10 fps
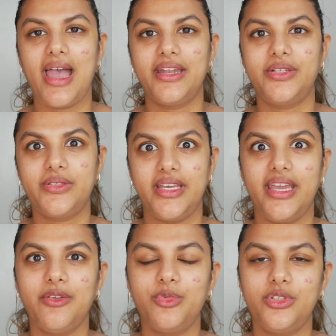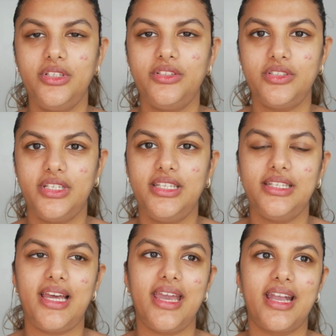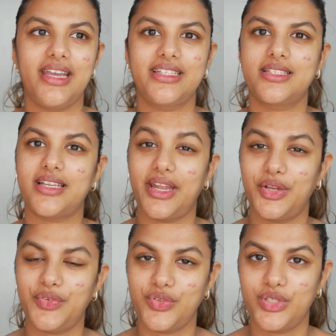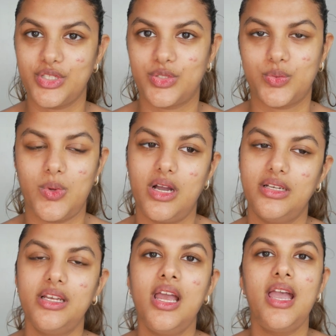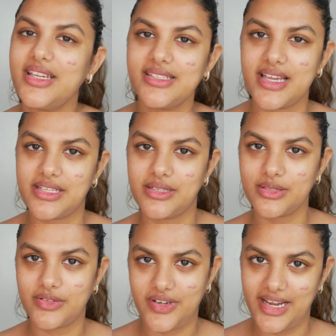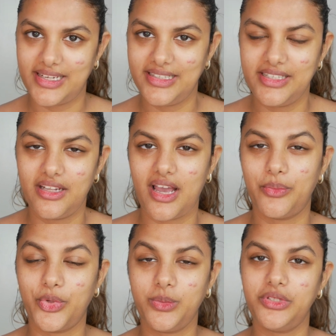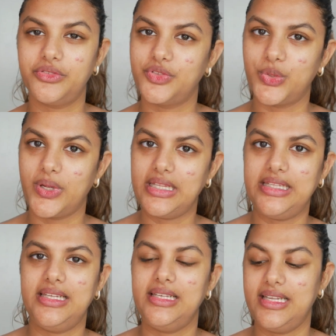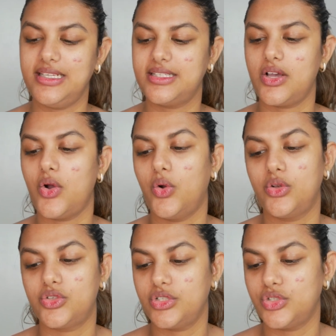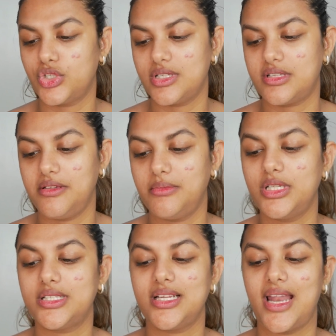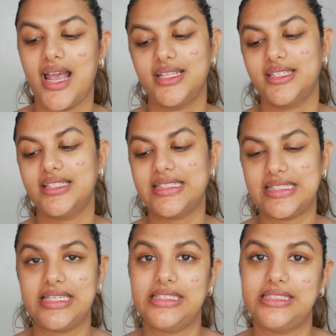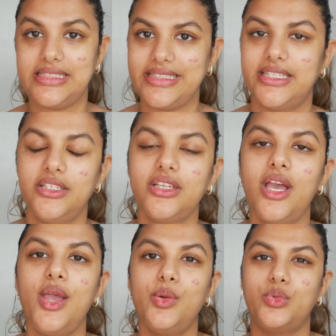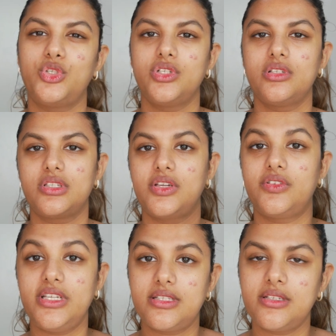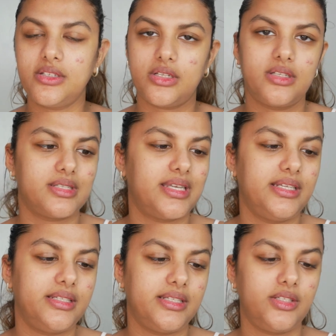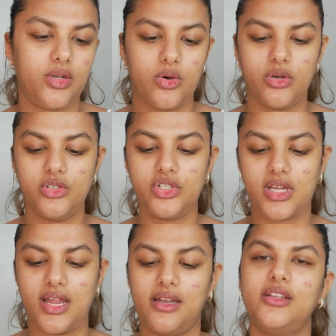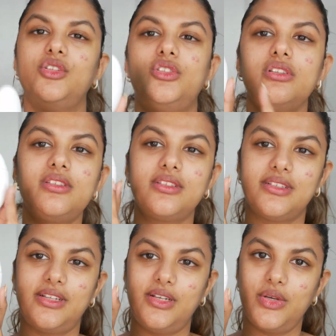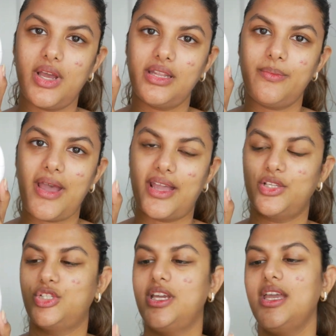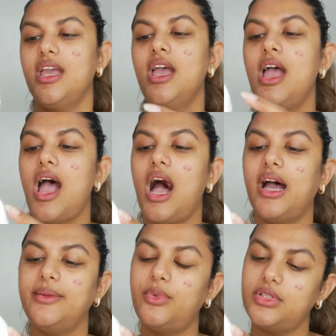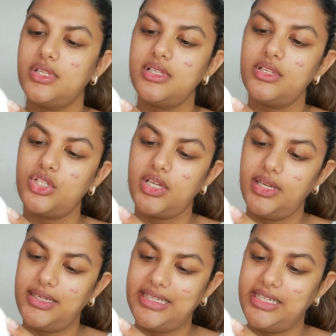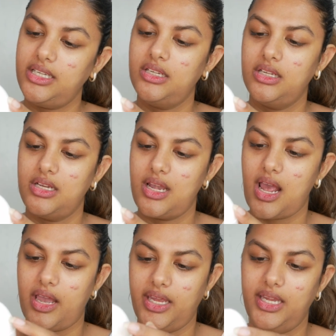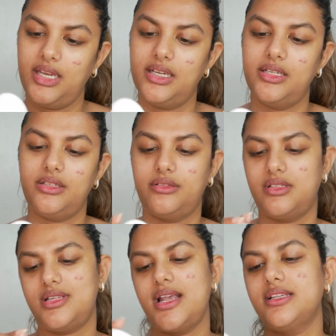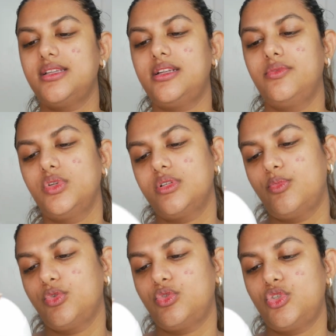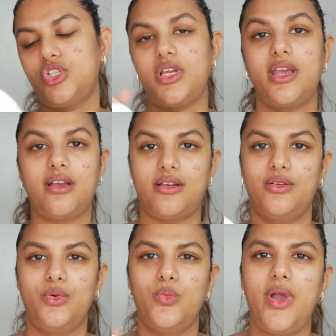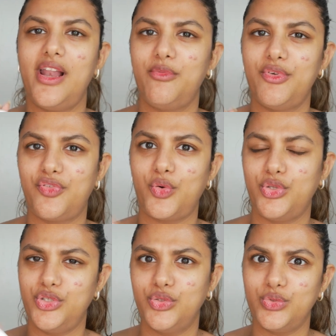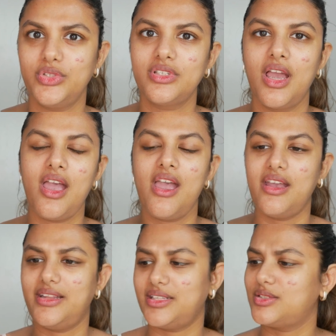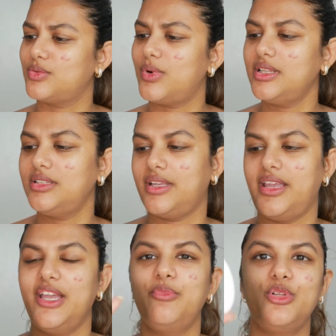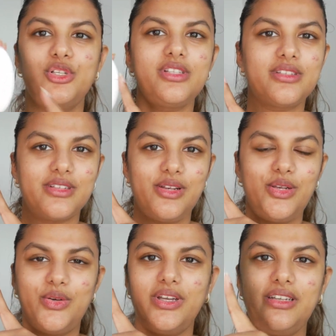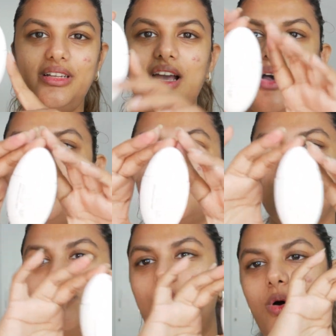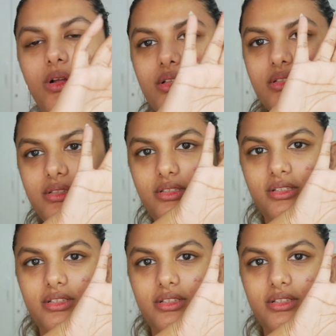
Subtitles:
and today I'm really like excited for this one. If you guys guessed this correctly, then I'm going to be reviewing the Lisa Aldridge Seamless Enhancing Skin Tint, which is a recent skin tint launch. And just look at the packaging. I bought this in the shade T9, and it says that we're supposed to shake well before use. That's one thing, but just look at it, how small